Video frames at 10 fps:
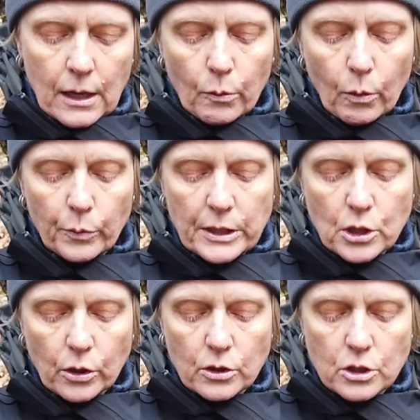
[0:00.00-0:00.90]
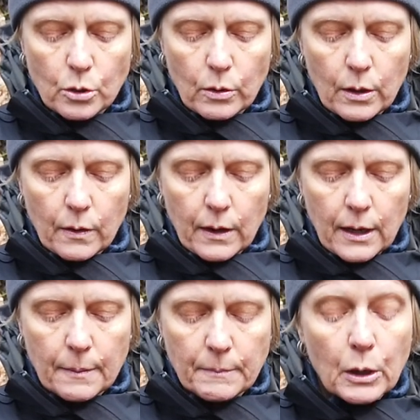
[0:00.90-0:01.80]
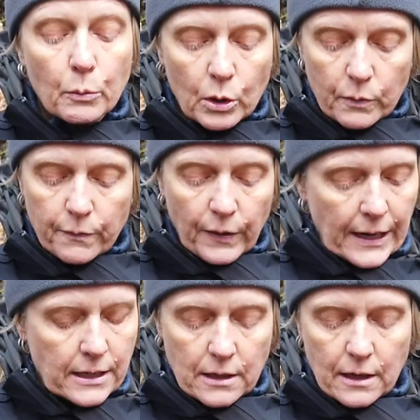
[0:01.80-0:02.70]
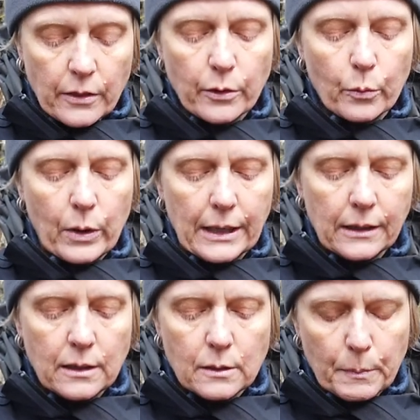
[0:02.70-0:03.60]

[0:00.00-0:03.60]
It will return to it will find another wetland,